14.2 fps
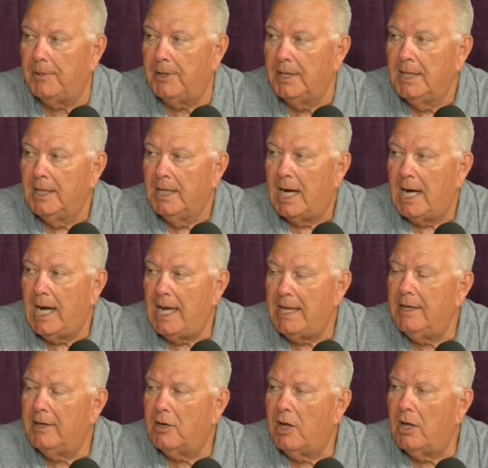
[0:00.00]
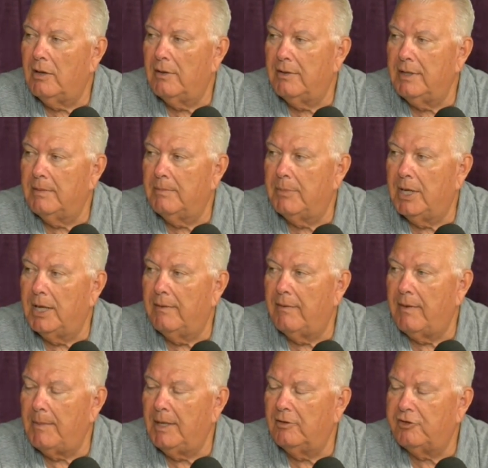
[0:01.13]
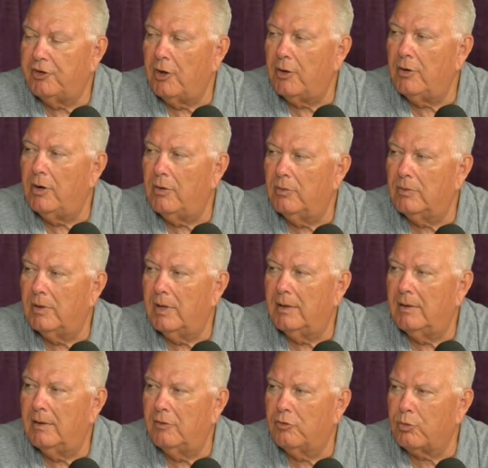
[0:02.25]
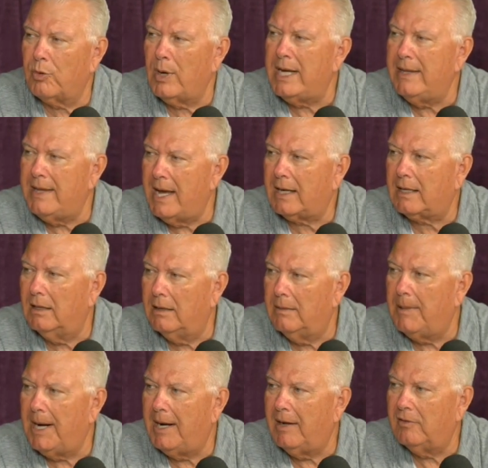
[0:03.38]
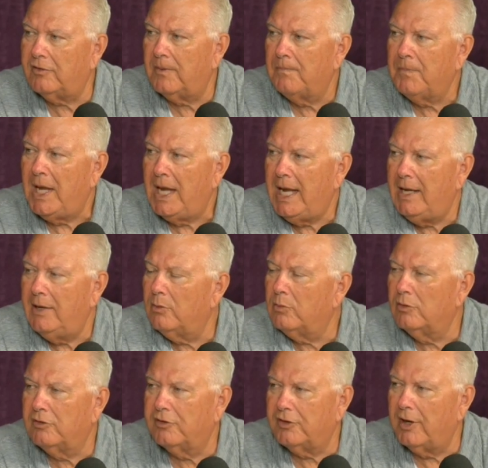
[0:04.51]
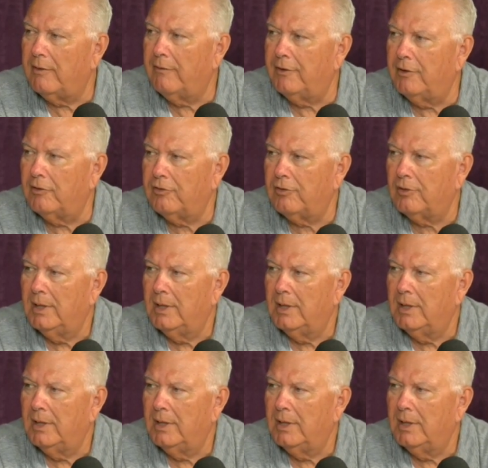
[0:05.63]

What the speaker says: But I think all of the above. I mean, Soto drained that clubhouse. Hader was selfish.